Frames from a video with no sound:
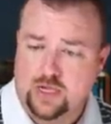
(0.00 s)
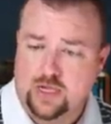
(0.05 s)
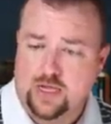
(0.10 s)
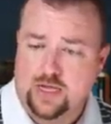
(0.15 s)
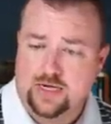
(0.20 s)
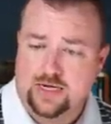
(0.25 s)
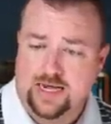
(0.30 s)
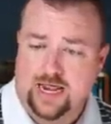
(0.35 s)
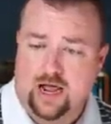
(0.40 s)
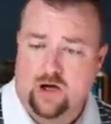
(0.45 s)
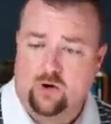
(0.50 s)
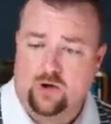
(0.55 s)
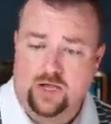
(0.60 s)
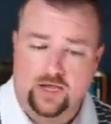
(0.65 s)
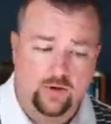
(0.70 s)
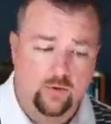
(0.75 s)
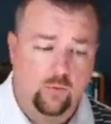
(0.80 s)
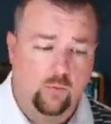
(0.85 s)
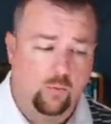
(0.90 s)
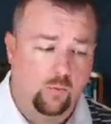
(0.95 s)

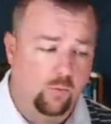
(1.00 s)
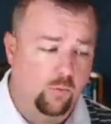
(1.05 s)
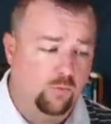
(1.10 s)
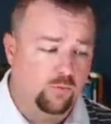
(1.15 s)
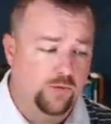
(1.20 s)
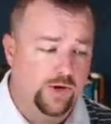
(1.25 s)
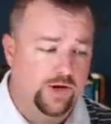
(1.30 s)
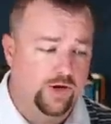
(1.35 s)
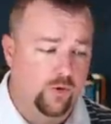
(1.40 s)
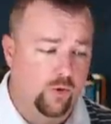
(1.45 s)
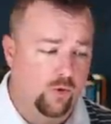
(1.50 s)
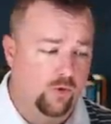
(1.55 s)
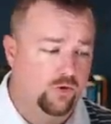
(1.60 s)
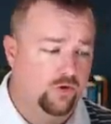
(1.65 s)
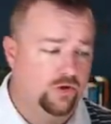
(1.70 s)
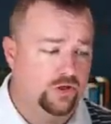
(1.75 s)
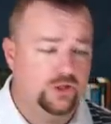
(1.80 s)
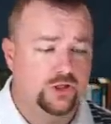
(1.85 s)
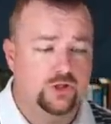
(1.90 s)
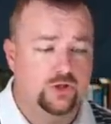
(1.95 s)
Now, in
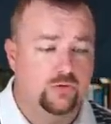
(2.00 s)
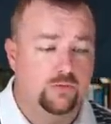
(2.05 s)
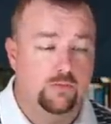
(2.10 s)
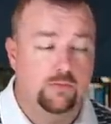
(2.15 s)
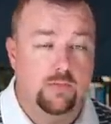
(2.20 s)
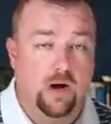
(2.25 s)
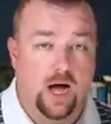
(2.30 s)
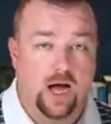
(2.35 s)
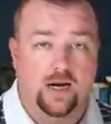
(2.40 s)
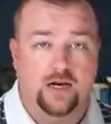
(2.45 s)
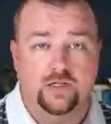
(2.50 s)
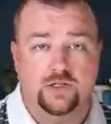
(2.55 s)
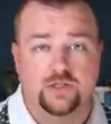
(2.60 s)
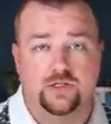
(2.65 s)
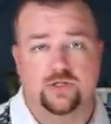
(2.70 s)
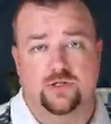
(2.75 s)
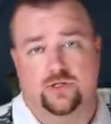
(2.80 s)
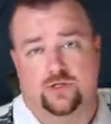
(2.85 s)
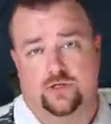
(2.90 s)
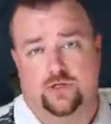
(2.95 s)
order to
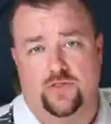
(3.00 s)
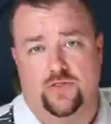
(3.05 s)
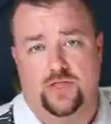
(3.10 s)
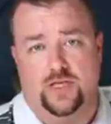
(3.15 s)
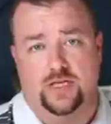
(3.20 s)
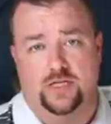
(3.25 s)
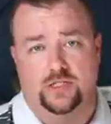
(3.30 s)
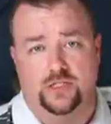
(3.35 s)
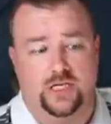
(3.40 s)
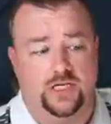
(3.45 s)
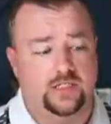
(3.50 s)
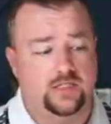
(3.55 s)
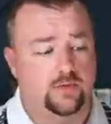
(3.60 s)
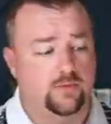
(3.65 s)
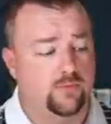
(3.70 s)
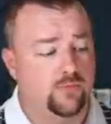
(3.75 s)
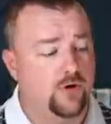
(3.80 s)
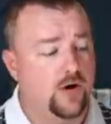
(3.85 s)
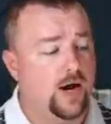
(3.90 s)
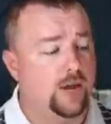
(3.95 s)
monitor the
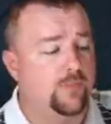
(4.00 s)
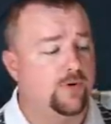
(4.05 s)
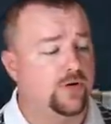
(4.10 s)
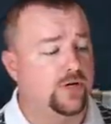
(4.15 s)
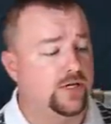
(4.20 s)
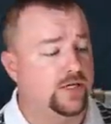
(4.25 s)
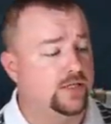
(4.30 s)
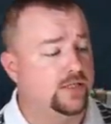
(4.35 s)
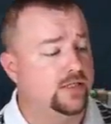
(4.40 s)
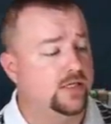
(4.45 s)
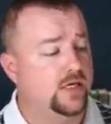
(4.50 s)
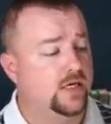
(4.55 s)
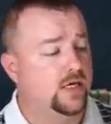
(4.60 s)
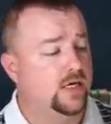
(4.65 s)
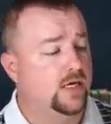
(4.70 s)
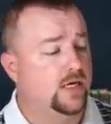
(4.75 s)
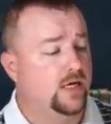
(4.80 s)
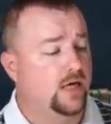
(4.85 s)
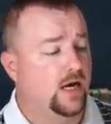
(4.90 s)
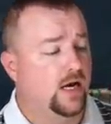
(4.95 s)
adjacent properties,
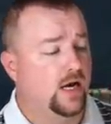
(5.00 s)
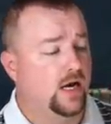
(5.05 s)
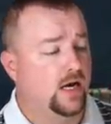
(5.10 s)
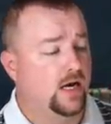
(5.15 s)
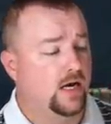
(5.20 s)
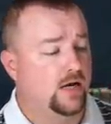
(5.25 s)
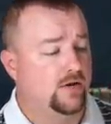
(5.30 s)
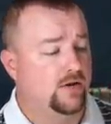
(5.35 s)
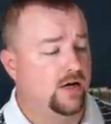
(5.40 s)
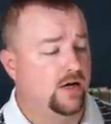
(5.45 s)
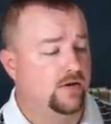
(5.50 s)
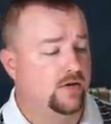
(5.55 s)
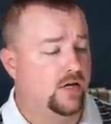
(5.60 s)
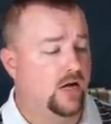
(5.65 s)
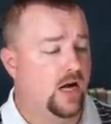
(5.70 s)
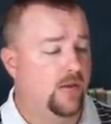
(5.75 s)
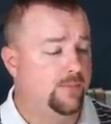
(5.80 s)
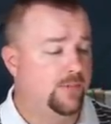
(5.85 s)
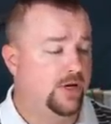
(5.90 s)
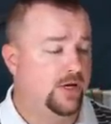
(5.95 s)
a
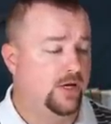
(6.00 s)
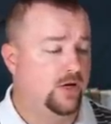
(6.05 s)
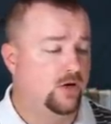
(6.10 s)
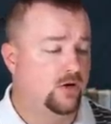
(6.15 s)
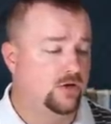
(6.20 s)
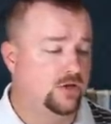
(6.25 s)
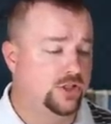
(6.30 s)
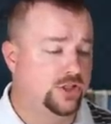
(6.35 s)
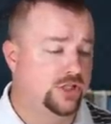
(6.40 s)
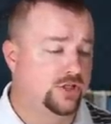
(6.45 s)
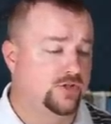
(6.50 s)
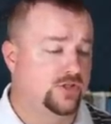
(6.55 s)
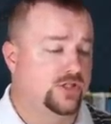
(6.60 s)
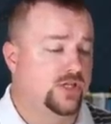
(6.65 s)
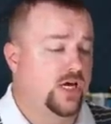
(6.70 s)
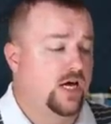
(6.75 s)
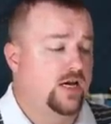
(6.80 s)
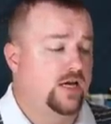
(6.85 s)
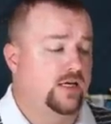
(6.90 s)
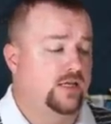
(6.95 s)
company called
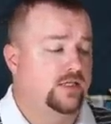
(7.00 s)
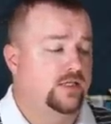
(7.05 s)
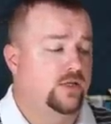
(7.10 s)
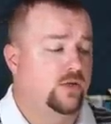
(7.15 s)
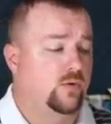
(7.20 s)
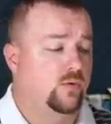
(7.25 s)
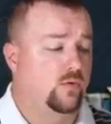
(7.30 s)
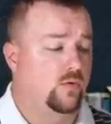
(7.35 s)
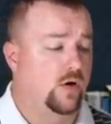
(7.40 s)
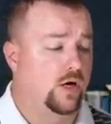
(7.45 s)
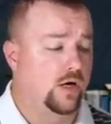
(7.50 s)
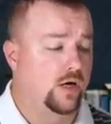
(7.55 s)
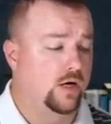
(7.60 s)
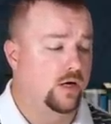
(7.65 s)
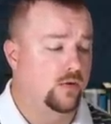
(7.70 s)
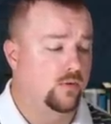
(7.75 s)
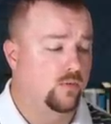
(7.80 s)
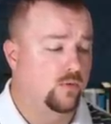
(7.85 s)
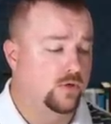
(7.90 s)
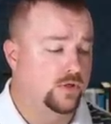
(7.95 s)
Geosonics
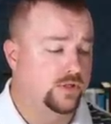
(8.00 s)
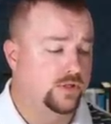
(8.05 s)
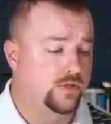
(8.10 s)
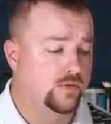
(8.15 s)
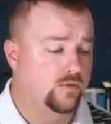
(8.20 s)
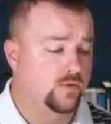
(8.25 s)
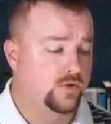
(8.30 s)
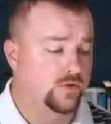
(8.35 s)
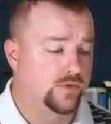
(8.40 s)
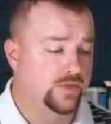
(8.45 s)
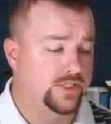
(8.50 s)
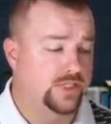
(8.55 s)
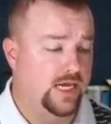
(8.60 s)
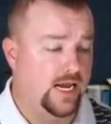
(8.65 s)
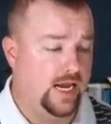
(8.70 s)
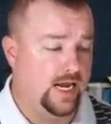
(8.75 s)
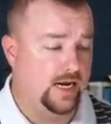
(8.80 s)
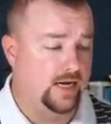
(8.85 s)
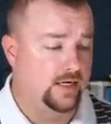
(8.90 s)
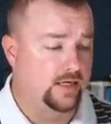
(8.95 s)
was
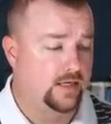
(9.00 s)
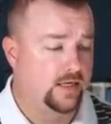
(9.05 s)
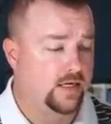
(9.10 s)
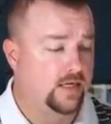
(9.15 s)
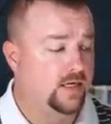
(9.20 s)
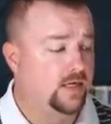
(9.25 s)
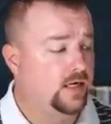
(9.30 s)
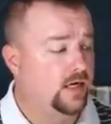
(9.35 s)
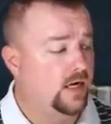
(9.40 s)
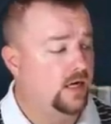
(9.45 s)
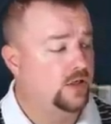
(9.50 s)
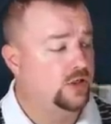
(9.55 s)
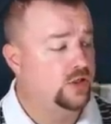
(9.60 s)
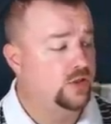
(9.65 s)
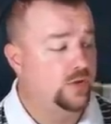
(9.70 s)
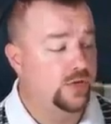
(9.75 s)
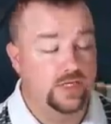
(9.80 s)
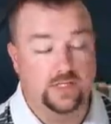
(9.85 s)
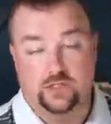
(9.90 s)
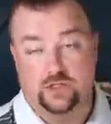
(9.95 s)
retained
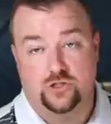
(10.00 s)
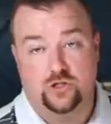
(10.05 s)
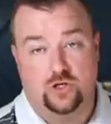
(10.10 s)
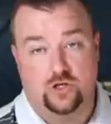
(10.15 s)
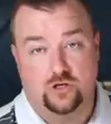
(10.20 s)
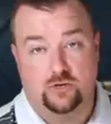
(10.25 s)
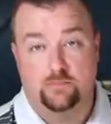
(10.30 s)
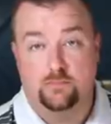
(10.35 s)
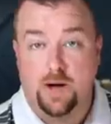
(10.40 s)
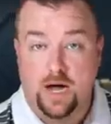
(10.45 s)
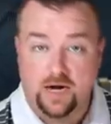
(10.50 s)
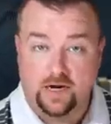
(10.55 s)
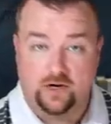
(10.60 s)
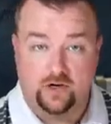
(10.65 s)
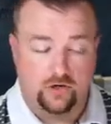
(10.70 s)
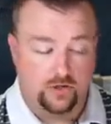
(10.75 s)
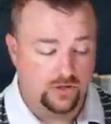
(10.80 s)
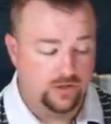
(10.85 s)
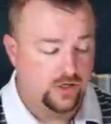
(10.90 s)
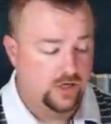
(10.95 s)
to install
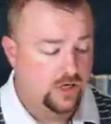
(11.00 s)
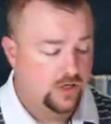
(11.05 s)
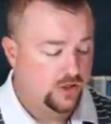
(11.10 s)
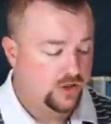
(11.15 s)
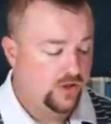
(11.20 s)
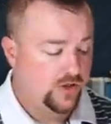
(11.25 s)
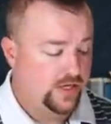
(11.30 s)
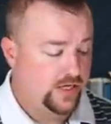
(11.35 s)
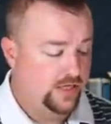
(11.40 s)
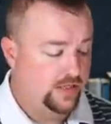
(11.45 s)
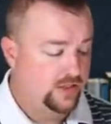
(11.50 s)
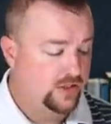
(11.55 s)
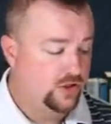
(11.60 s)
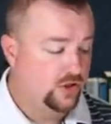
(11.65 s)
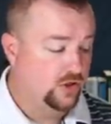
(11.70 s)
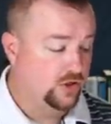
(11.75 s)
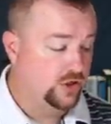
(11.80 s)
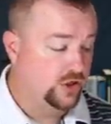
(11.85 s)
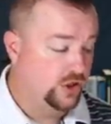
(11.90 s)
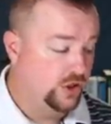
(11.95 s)
monitors. So they
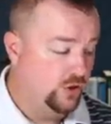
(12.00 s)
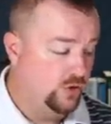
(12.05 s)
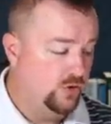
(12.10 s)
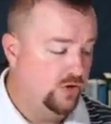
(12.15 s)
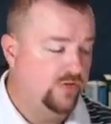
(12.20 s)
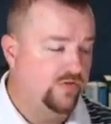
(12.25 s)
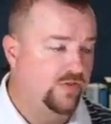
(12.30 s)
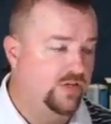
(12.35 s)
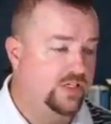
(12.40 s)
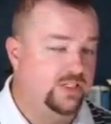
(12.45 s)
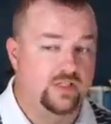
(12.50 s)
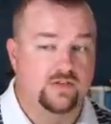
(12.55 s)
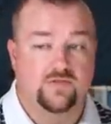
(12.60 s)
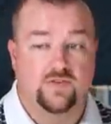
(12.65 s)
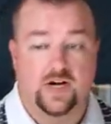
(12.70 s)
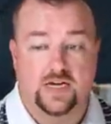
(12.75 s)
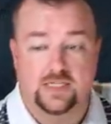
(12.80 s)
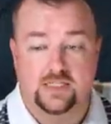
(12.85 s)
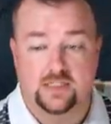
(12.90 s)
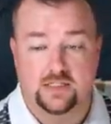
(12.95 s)
installed two of these
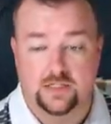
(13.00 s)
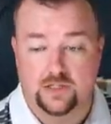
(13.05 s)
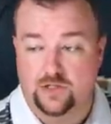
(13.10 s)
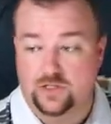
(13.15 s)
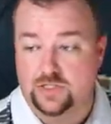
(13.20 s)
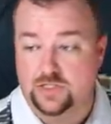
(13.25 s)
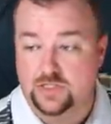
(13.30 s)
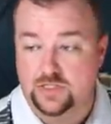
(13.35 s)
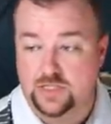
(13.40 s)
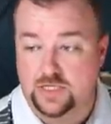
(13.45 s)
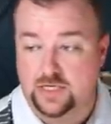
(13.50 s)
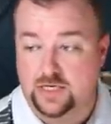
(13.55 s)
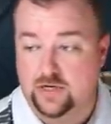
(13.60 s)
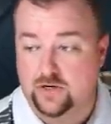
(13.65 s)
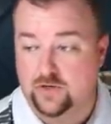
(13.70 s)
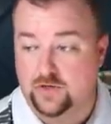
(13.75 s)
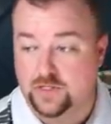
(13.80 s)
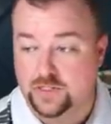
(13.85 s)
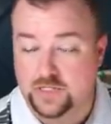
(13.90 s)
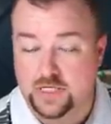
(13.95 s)
devices that you can see
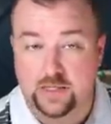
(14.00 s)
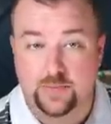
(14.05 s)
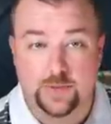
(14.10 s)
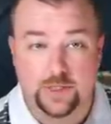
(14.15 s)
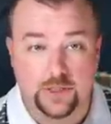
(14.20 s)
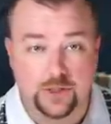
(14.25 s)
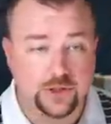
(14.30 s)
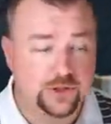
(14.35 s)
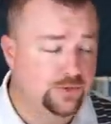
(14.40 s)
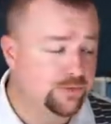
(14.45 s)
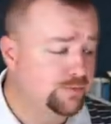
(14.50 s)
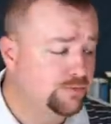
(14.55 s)
here in this image.